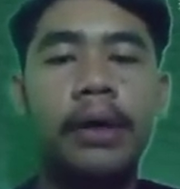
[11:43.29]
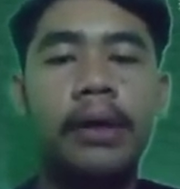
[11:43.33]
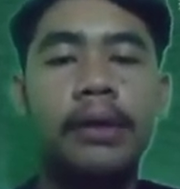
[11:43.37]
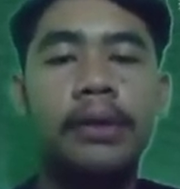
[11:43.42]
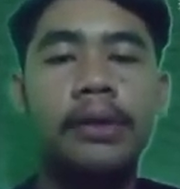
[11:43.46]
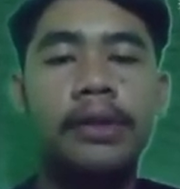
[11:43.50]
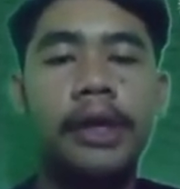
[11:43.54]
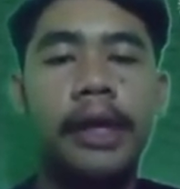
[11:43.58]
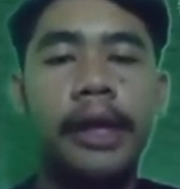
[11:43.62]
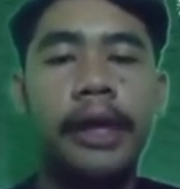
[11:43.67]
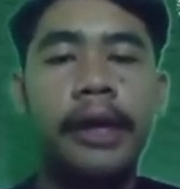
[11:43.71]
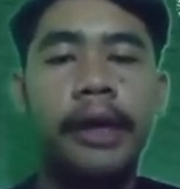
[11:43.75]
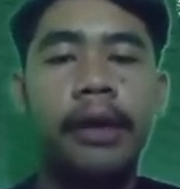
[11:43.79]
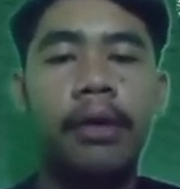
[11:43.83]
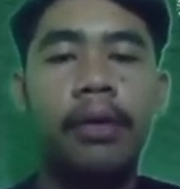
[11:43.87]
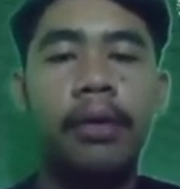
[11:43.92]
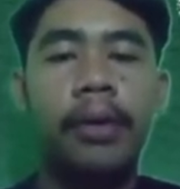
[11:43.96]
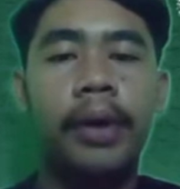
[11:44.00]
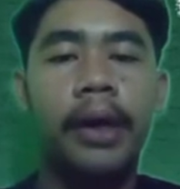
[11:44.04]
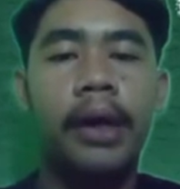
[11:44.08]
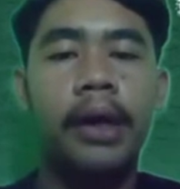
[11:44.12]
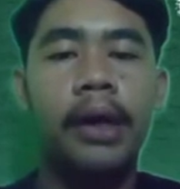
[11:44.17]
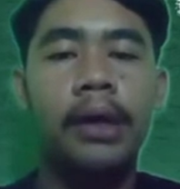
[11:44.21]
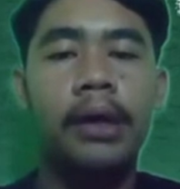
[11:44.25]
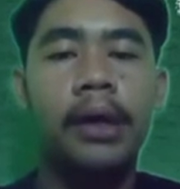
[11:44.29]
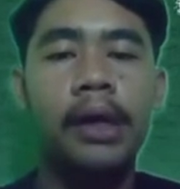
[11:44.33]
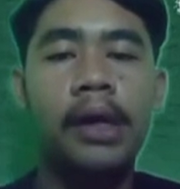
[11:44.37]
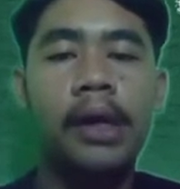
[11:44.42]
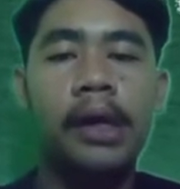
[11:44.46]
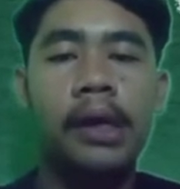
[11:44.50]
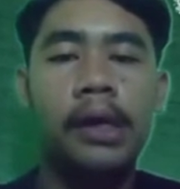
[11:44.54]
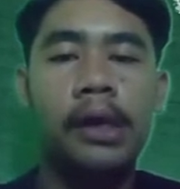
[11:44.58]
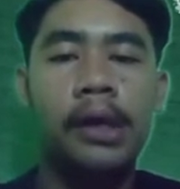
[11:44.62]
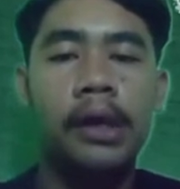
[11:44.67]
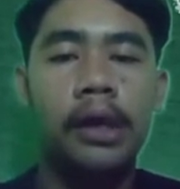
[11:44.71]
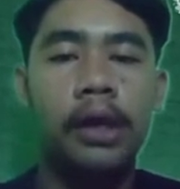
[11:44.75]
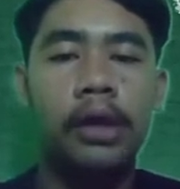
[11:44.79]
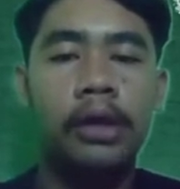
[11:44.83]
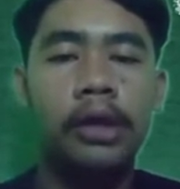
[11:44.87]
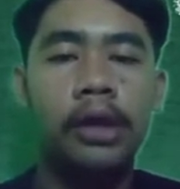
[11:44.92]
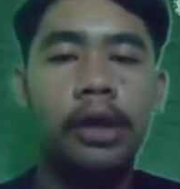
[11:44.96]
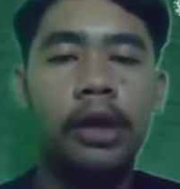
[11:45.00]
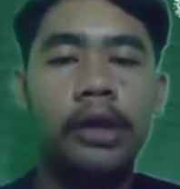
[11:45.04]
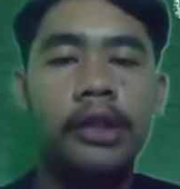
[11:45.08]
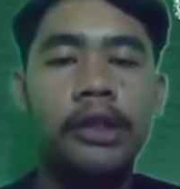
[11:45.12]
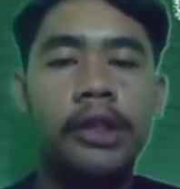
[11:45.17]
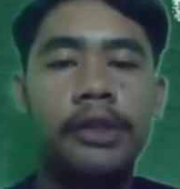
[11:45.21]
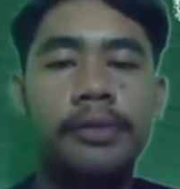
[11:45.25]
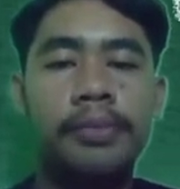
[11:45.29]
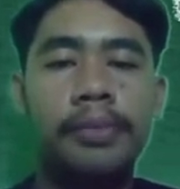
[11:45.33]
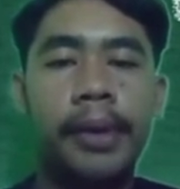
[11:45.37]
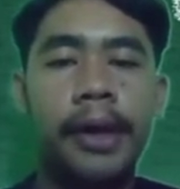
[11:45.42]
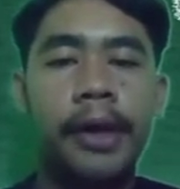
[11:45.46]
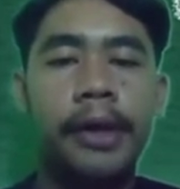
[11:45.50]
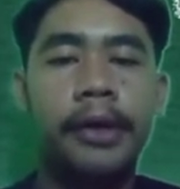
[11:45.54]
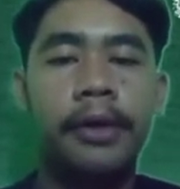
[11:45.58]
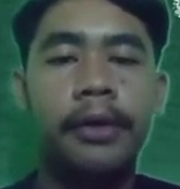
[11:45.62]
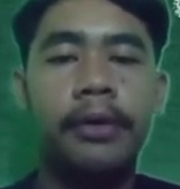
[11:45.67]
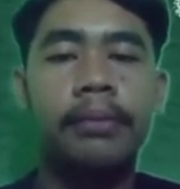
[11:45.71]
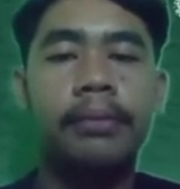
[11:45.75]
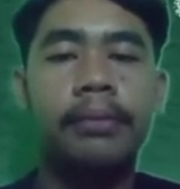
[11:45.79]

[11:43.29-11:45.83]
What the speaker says: skill were categorized medium.